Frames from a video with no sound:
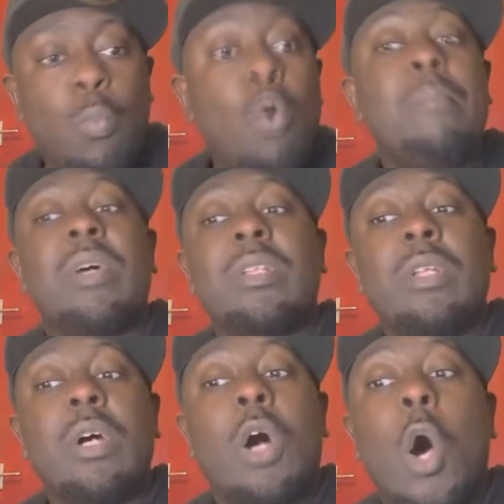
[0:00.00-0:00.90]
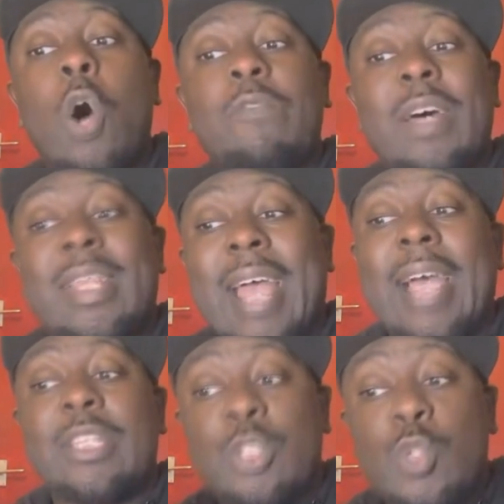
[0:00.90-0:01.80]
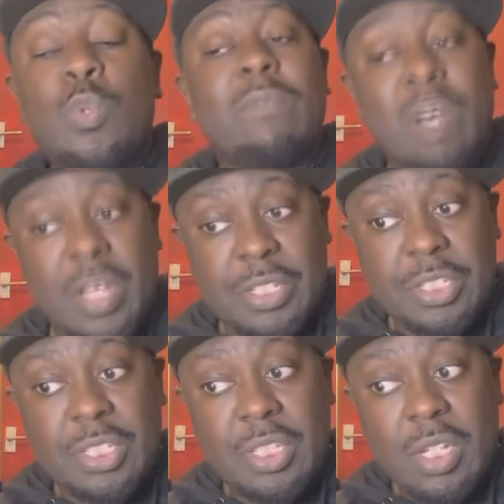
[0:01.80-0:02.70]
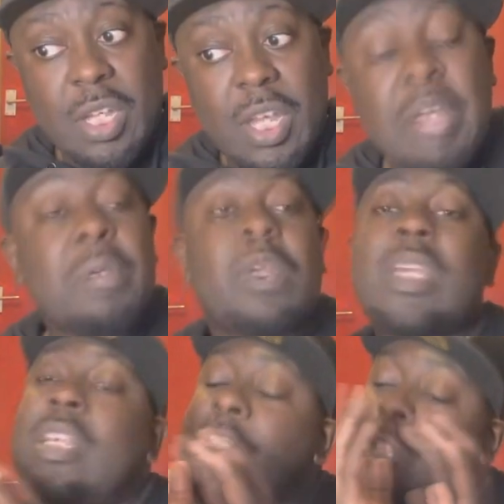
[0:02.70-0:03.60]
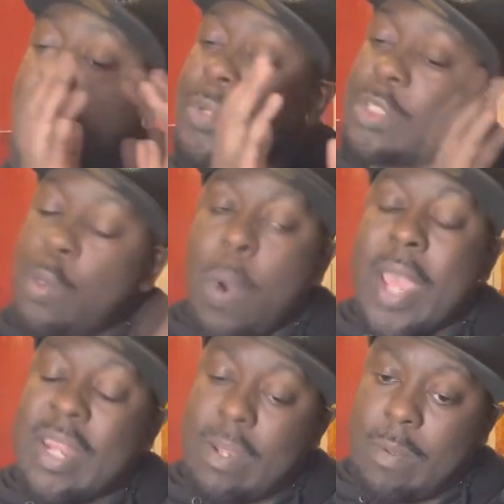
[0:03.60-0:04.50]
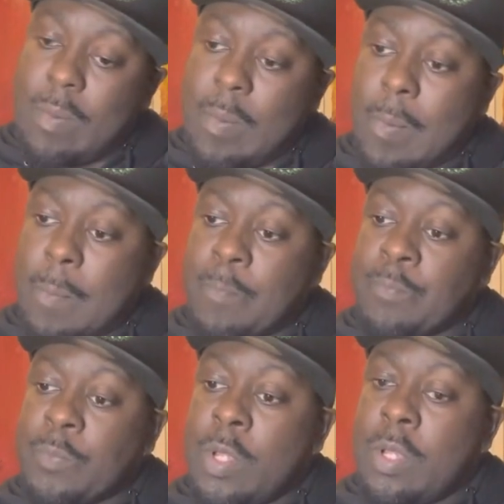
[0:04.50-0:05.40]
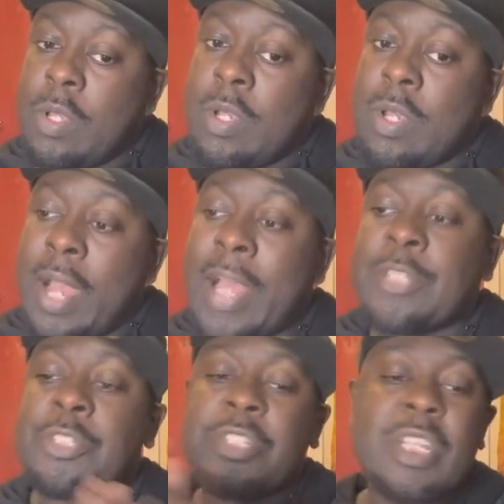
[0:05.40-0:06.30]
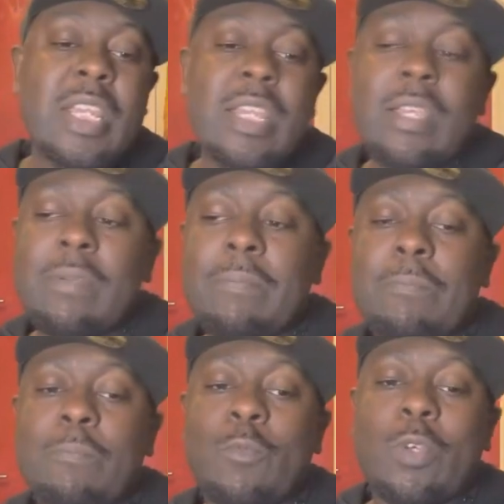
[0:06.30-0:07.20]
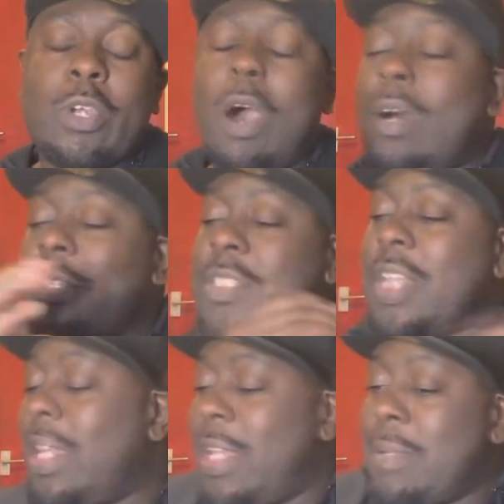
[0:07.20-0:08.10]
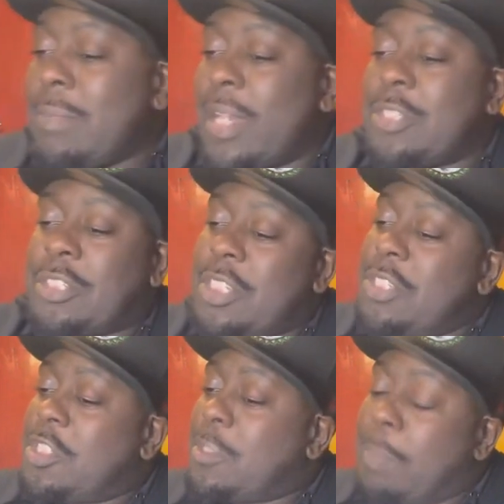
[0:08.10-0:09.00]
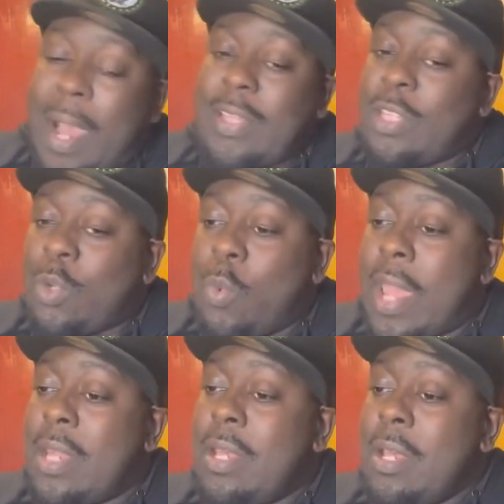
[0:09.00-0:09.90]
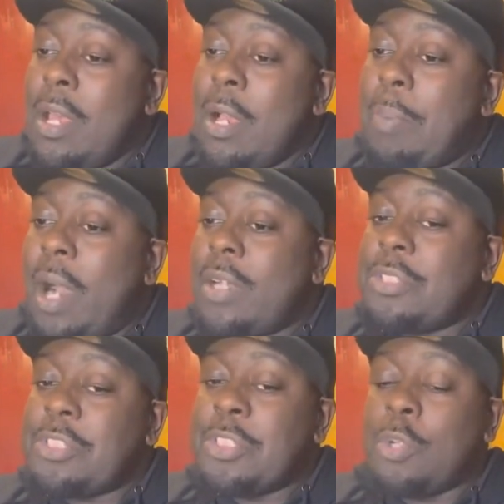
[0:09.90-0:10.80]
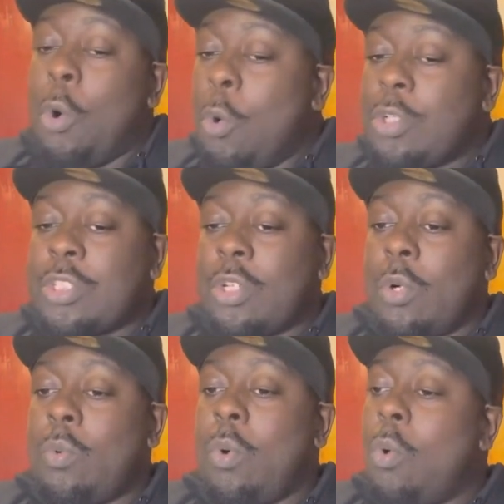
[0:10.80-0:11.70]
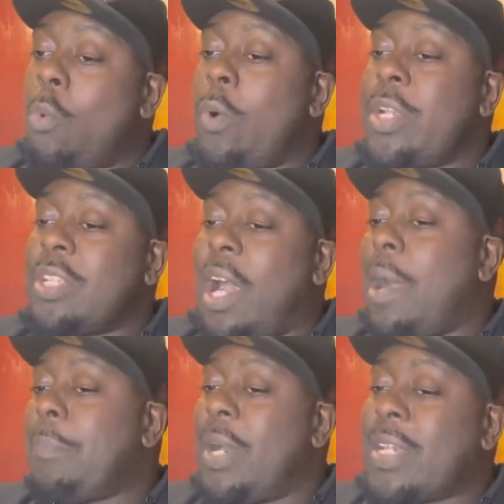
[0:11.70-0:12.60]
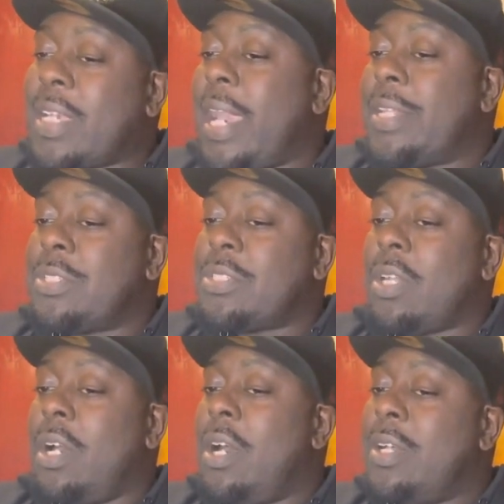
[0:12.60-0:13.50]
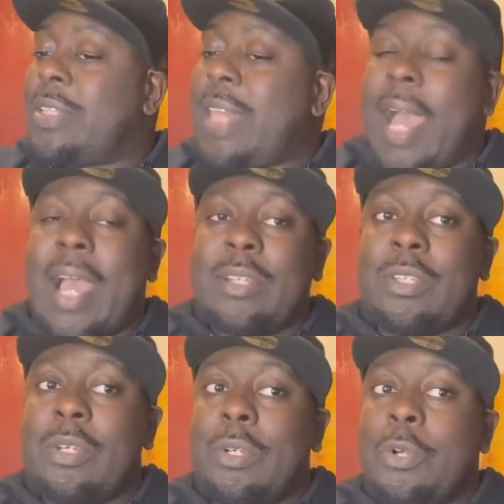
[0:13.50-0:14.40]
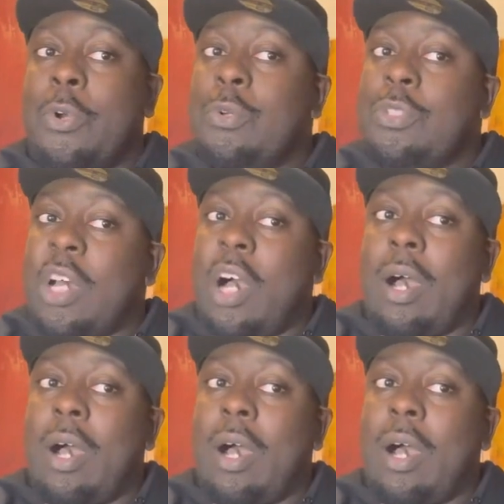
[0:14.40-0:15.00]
Woman of that universe. He doesn't know it's Gwen, and she can't tell him that she's Spider-Gwen, but she's also always up against her dad, who's